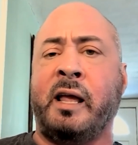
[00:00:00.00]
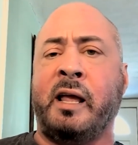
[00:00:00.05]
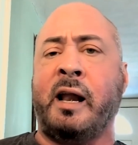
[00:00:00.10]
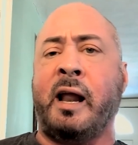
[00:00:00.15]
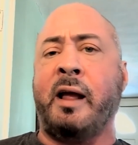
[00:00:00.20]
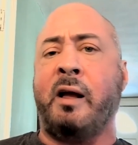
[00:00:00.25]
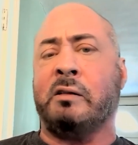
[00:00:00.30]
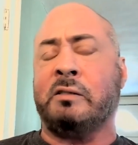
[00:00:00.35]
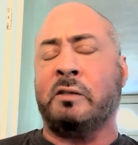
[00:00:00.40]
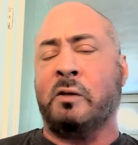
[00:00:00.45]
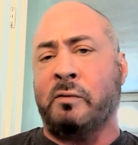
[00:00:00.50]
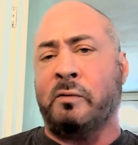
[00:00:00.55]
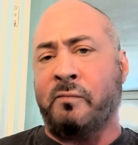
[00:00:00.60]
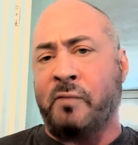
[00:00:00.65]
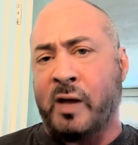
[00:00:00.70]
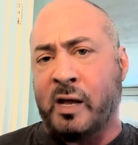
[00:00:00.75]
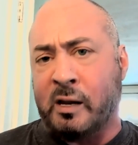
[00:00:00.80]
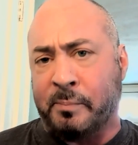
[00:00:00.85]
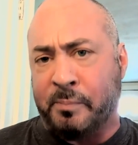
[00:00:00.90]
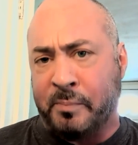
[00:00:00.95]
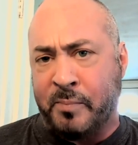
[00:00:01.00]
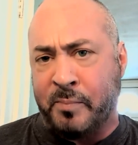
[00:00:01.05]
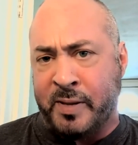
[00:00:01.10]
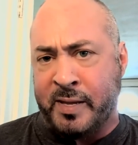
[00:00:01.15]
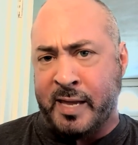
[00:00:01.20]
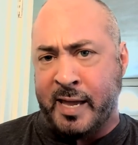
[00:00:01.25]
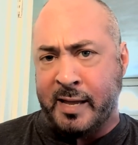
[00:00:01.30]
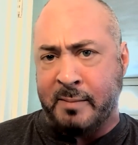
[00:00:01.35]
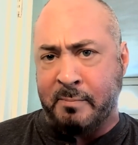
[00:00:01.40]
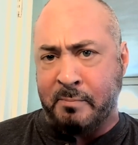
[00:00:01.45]
And I also developed
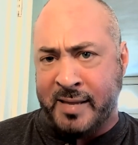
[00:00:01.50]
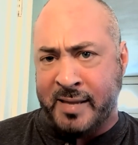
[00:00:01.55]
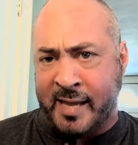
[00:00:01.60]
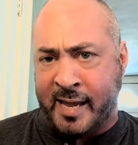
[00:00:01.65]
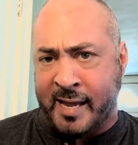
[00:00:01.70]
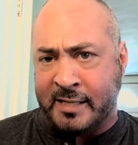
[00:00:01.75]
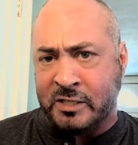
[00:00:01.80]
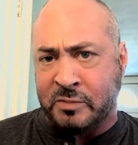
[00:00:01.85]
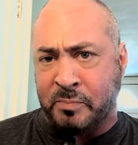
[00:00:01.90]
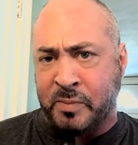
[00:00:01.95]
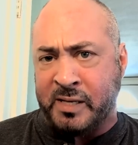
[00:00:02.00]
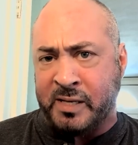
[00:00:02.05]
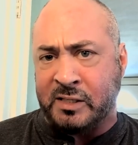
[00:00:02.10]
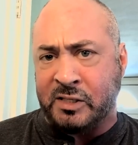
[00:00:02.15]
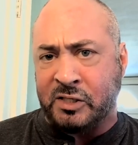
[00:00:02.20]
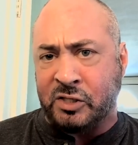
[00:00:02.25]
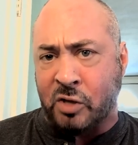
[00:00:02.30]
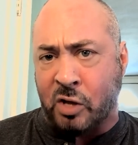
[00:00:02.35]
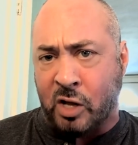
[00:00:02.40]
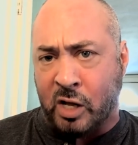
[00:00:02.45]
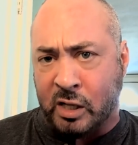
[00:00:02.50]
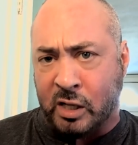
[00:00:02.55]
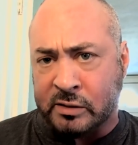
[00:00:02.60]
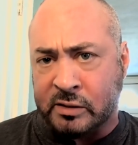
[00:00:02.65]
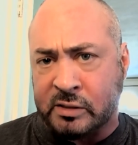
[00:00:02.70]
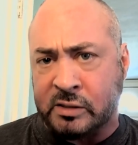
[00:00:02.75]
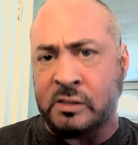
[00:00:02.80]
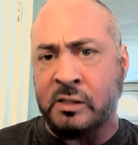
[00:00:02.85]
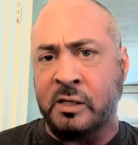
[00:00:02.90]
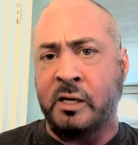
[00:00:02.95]
B H B
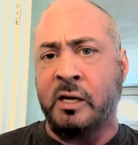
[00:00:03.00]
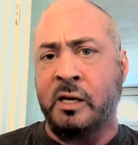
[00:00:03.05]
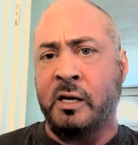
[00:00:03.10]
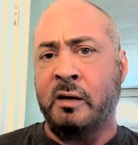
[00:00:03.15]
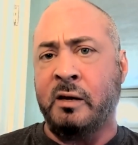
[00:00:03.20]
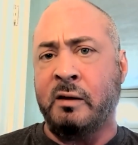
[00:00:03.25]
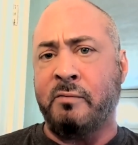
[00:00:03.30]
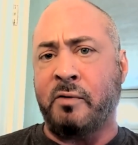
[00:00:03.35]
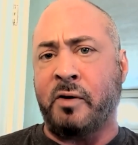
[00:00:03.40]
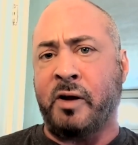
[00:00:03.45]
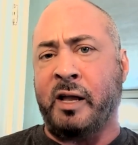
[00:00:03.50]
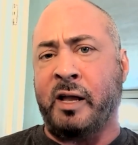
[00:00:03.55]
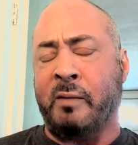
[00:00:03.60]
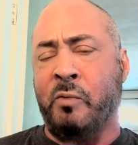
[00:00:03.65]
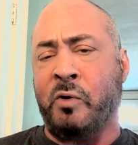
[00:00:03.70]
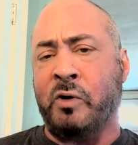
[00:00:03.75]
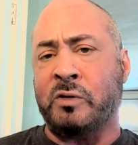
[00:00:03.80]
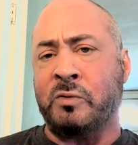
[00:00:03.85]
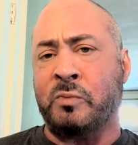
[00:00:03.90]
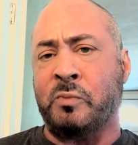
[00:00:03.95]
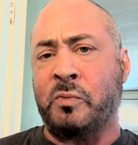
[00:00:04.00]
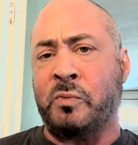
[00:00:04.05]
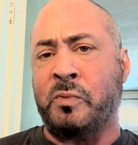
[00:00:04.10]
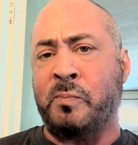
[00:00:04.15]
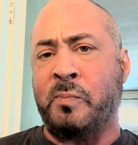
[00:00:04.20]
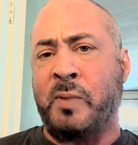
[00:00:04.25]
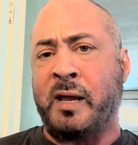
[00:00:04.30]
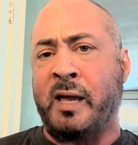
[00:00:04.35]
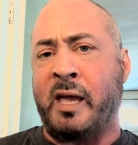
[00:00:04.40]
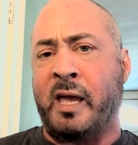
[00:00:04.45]
salts for him, which were,
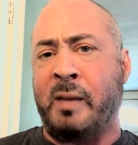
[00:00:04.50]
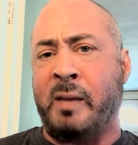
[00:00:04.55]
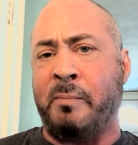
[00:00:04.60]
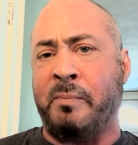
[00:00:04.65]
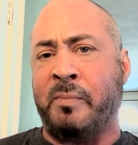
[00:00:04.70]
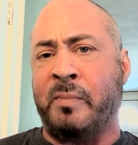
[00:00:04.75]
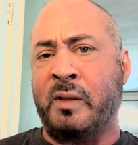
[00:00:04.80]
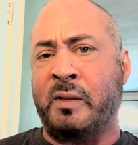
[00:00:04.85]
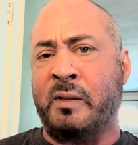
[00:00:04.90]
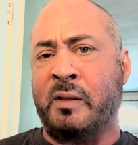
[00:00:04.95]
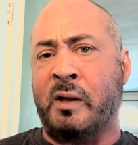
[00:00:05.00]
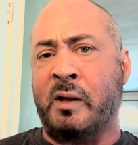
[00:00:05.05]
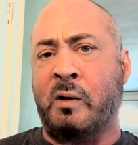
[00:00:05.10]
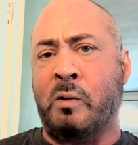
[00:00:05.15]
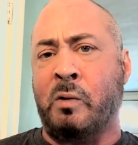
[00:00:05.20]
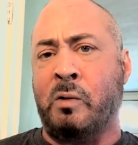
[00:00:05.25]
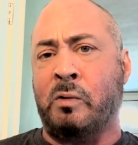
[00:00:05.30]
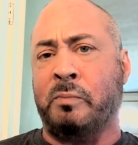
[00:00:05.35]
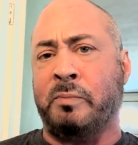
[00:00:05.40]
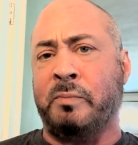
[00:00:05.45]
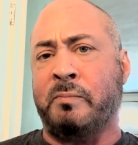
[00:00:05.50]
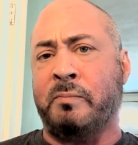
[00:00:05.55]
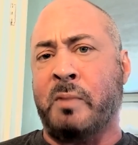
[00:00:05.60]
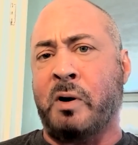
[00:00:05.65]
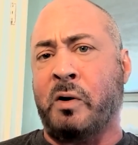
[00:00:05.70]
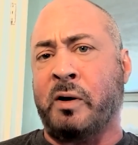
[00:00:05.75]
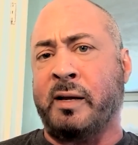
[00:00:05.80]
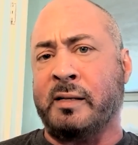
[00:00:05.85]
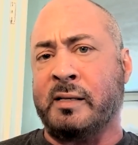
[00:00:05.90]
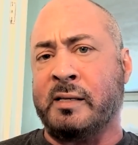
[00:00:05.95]
became a whole
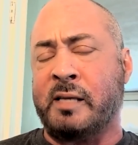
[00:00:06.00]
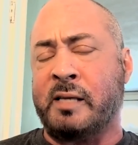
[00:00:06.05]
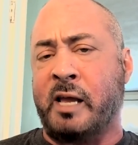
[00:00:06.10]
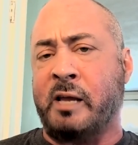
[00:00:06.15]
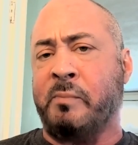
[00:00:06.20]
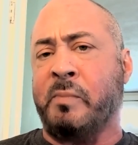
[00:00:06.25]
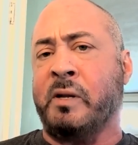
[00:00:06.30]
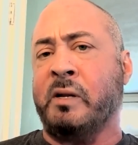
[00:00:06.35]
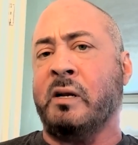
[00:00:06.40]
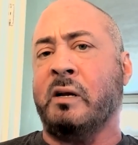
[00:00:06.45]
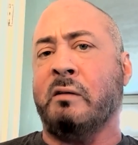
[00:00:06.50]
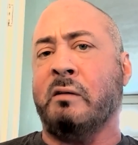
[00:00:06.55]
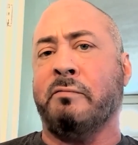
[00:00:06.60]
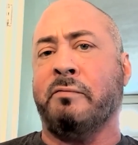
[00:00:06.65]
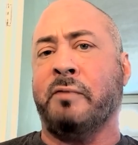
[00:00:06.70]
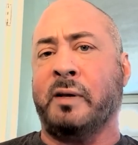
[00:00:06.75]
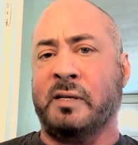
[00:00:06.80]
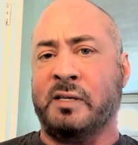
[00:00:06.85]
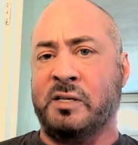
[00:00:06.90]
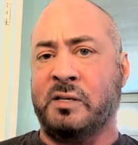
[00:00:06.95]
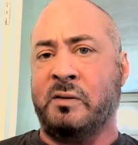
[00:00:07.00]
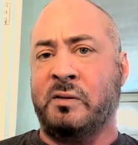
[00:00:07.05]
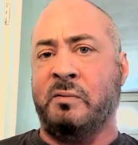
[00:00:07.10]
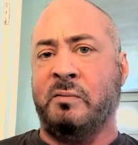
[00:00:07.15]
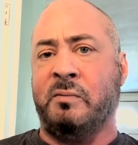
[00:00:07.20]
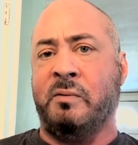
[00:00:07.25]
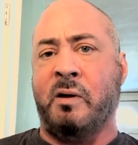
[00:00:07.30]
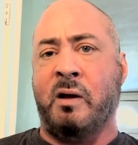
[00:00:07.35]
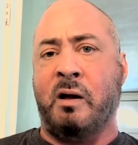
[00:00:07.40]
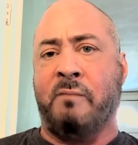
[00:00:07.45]
market segment of ex,
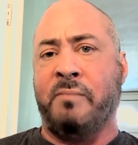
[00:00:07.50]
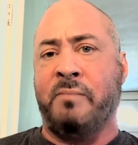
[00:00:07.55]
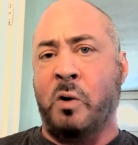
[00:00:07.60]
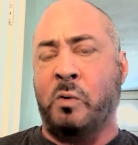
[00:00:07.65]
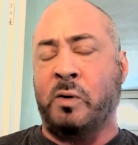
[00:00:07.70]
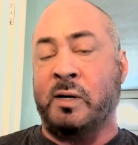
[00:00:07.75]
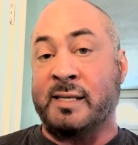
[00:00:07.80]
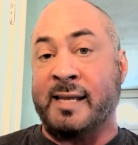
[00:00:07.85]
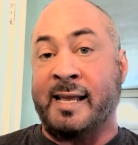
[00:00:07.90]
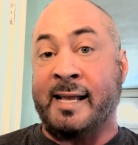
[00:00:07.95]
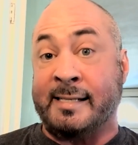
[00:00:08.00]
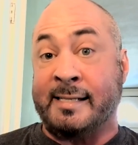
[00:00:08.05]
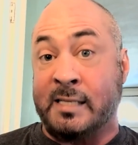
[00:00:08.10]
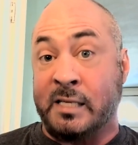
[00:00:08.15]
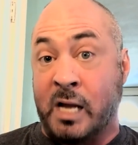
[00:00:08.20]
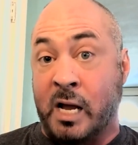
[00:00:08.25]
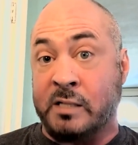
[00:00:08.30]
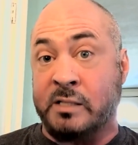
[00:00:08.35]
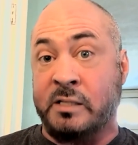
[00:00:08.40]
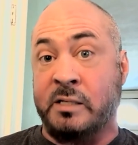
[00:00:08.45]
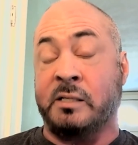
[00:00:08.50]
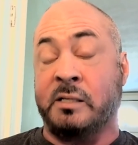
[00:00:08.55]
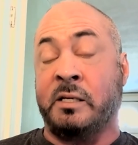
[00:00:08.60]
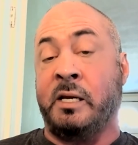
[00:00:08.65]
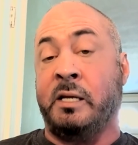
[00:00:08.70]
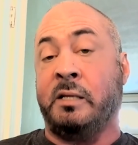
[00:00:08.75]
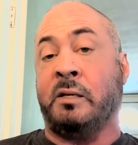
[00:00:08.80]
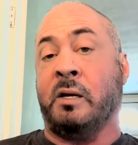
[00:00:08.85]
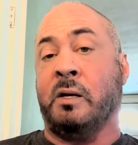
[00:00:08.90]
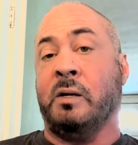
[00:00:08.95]
uh, known as exogenous
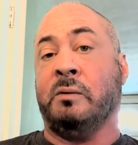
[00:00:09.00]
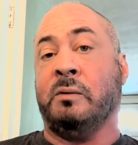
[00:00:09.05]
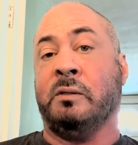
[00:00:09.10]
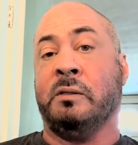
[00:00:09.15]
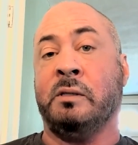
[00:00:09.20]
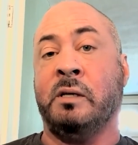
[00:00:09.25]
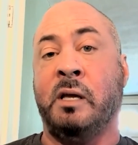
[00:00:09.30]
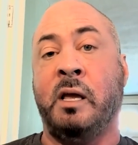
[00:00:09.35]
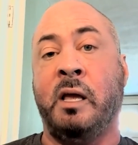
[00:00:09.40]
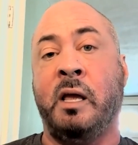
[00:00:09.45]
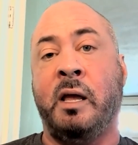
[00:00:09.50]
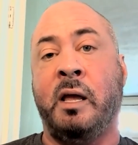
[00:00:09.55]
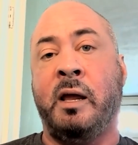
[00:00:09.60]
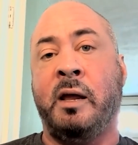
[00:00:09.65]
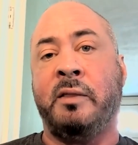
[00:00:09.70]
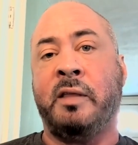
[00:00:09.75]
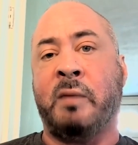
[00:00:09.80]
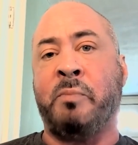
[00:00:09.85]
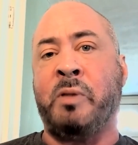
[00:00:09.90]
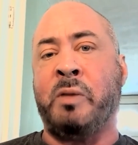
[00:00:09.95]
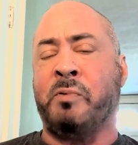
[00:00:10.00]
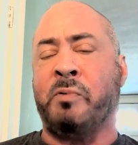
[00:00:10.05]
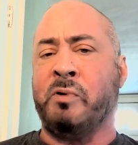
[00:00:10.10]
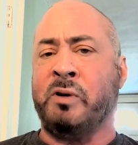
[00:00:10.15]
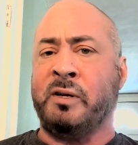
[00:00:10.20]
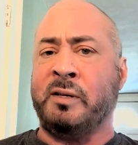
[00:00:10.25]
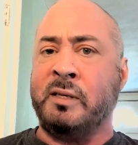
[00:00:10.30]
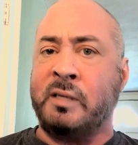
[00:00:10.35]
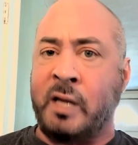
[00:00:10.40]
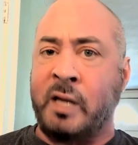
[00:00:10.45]
ketones that people
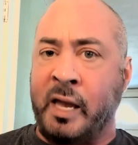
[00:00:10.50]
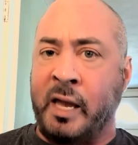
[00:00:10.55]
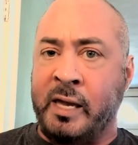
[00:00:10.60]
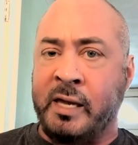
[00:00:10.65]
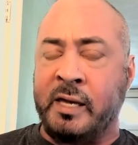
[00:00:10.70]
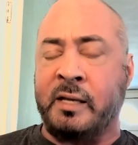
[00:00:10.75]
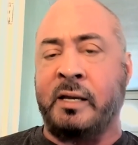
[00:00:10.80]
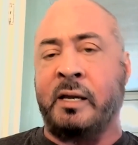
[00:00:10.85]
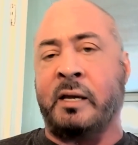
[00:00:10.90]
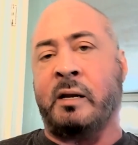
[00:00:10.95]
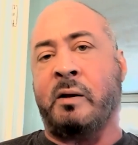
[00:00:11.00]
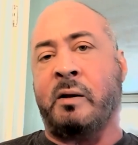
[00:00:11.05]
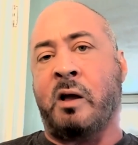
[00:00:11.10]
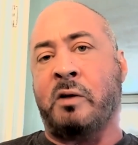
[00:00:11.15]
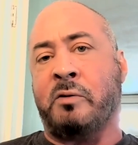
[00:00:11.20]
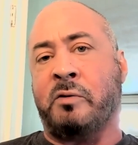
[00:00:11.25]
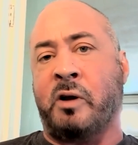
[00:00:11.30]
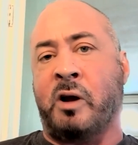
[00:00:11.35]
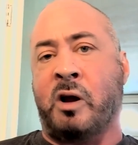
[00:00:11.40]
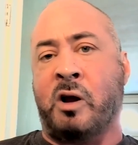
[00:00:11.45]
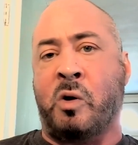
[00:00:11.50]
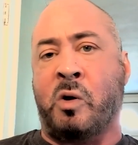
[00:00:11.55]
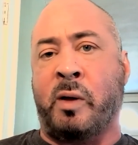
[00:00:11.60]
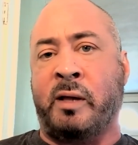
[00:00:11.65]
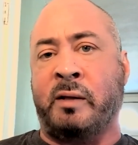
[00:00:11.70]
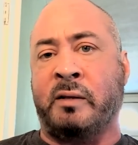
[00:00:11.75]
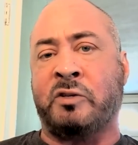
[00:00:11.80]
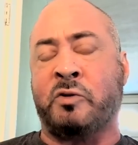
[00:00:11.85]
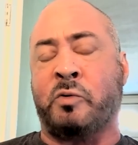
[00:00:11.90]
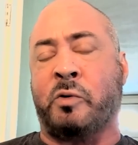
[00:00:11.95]
could take and get undergo
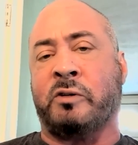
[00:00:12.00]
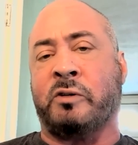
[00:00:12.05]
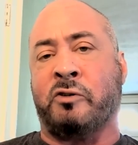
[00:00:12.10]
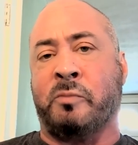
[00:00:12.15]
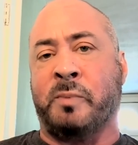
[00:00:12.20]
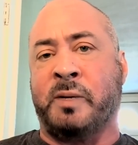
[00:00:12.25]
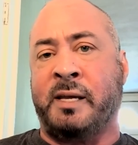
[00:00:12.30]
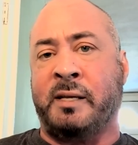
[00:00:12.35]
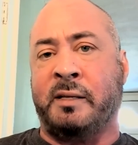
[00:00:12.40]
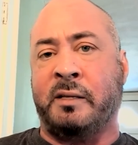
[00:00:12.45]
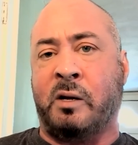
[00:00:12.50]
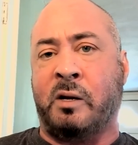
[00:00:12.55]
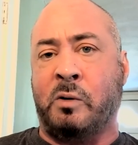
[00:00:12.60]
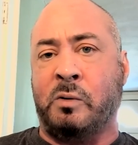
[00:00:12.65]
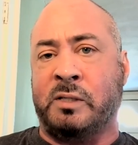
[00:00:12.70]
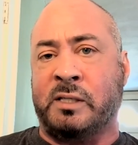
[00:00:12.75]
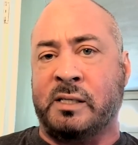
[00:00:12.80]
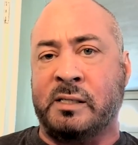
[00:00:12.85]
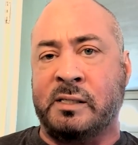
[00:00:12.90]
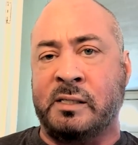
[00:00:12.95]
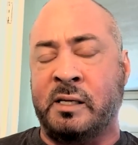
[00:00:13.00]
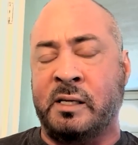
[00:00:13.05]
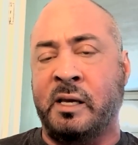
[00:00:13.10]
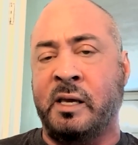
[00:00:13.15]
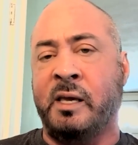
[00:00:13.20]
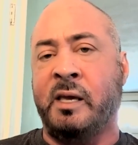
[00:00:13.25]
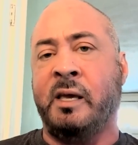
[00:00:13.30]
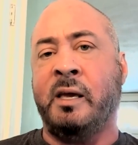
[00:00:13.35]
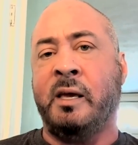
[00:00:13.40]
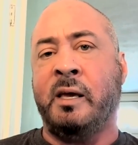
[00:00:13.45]
a short-term ketosis
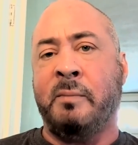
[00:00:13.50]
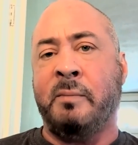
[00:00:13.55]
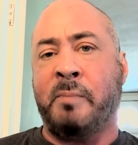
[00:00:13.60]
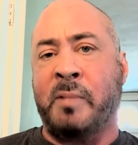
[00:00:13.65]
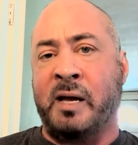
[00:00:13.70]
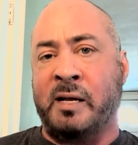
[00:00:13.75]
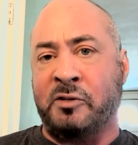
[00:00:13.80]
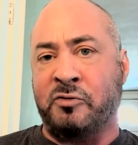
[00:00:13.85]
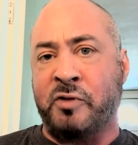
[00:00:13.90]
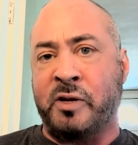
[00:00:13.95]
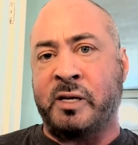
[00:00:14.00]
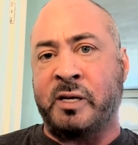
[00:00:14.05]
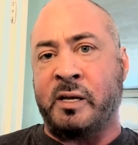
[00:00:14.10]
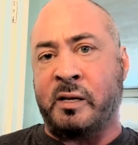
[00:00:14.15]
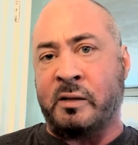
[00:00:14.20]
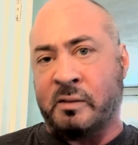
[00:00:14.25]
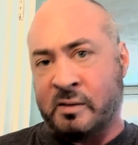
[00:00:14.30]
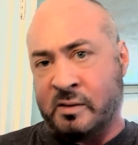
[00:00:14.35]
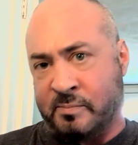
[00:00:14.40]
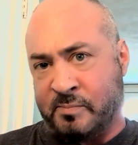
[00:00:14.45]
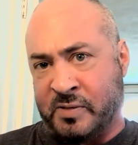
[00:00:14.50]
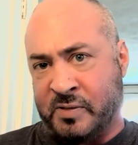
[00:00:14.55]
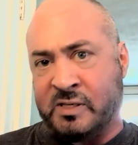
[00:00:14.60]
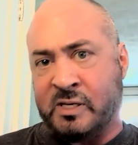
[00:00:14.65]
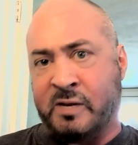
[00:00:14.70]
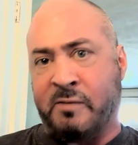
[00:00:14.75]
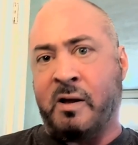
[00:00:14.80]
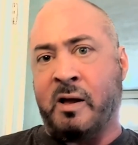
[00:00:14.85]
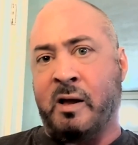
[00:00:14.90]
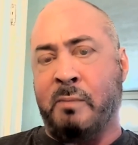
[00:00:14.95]
by drinking a,
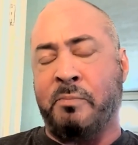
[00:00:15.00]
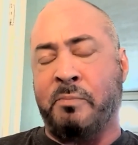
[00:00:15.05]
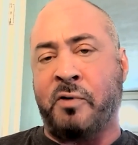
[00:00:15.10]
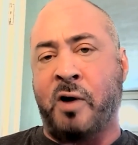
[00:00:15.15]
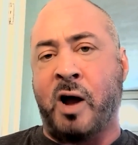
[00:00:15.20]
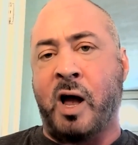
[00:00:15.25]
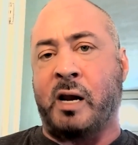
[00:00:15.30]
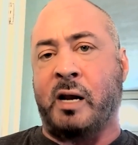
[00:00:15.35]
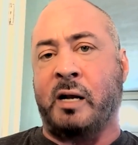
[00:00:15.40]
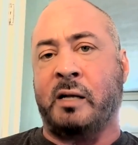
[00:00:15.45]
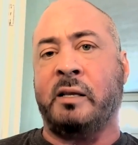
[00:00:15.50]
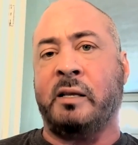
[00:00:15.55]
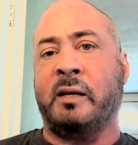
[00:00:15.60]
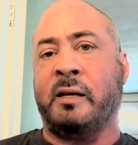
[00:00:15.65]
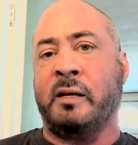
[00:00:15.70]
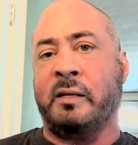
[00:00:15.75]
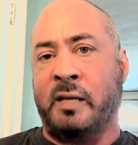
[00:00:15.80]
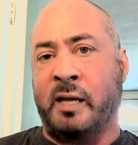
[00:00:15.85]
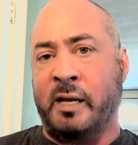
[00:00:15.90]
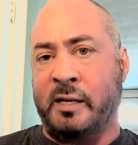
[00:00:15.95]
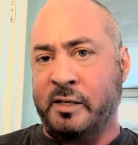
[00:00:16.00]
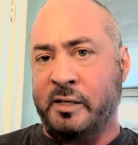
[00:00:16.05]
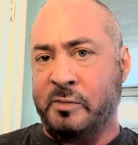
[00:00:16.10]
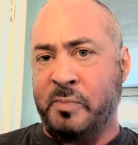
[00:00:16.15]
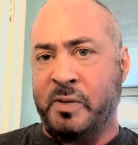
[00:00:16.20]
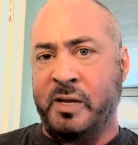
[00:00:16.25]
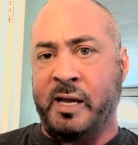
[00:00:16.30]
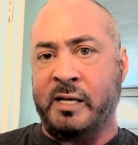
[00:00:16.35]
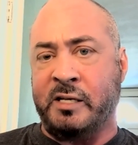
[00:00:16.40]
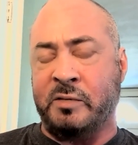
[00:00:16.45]
a product that contained these
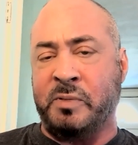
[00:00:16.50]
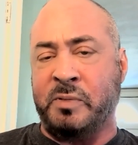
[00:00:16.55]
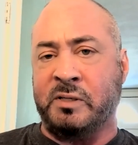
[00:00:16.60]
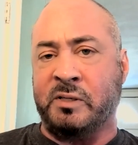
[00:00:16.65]
B H B